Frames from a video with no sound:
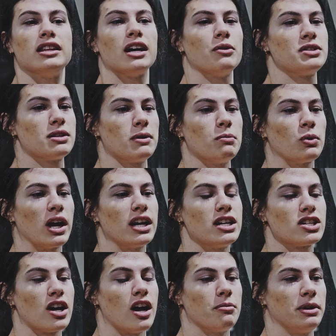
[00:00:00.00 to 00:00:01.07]
That was something Brandon
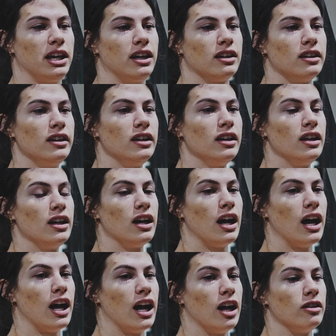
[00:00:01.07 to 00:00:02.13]
taught me.
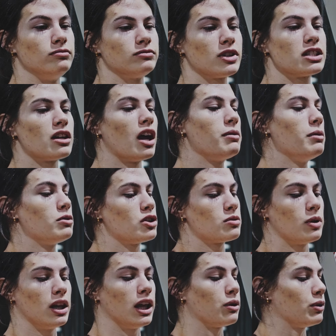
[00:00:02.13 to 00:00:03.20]
Because a lot of people just
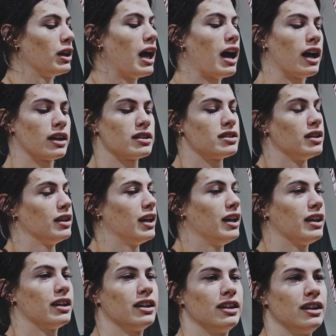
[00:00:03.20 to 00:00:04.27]
want to like relax and like
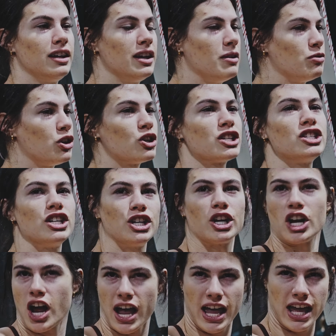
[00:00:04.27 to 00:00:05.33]
you're
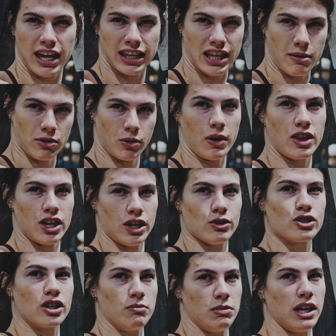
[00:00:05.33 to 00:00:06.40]
not hitting them the way that you
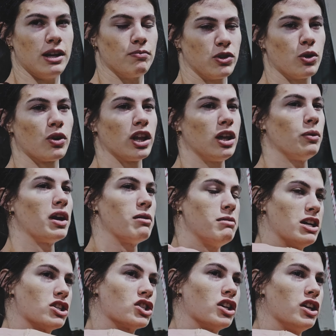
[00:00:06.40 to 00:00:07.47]
should be. You really want to
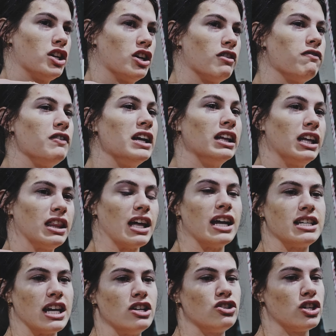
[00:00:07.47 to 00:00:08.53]
make sure that you're feeling that
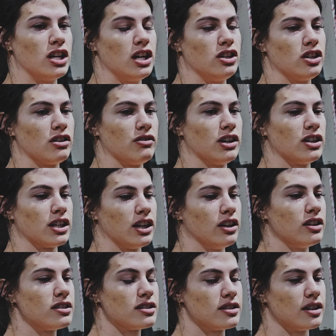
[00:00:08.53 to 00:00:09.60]
tension in your rear
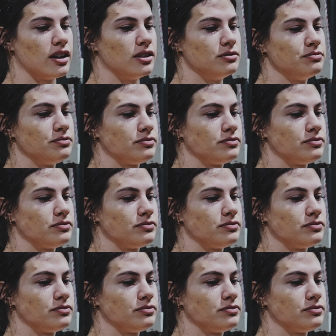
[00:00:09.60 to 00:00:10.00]
delts. So.